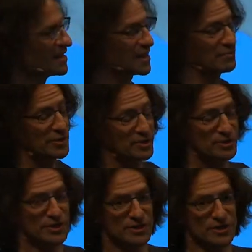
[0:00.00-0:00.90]
And
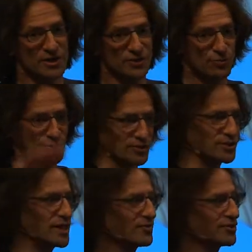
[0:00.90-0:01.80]
because these guys weren't on
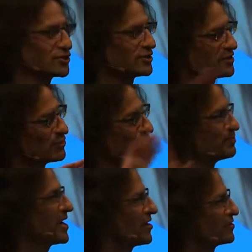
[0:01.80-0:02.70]
television, they weren't
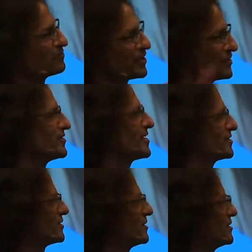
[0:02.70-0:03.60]
bound by the
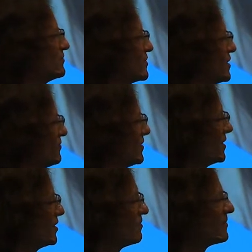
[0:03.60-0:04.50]
niceties of
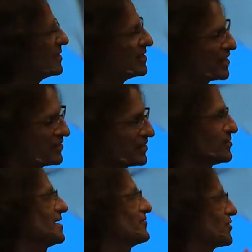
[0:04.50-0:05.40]
TV, and they
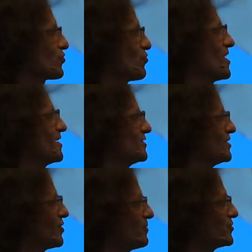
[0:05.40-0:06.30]
could have the
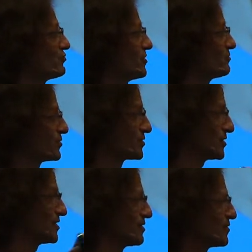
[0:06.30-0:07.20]
crazy commentary. It was
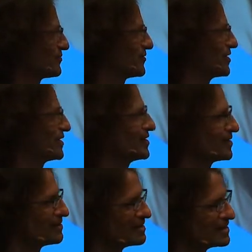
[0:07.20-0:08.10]
a bit of
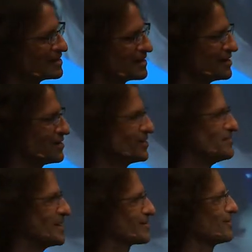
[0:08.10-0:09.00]
a
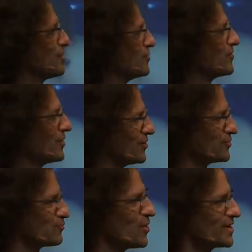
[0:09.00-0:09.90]
mental
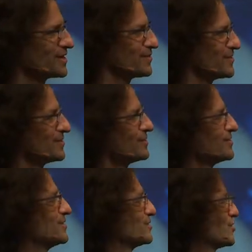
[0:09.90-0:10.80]
overload, winding
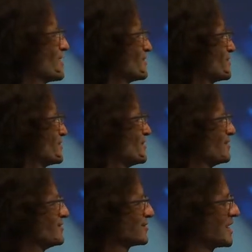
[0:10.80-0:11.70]
the channel's
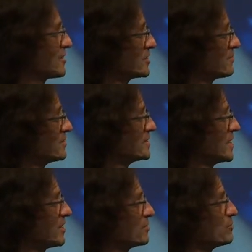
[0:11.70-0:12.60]
sound up and
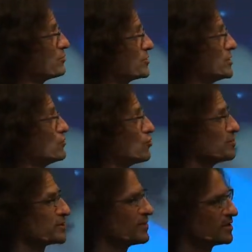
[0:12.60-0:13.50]
down, but it was an
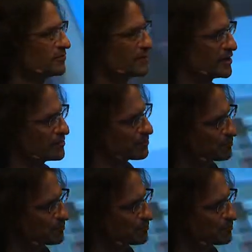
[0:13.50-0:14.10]
enormous amount of fun.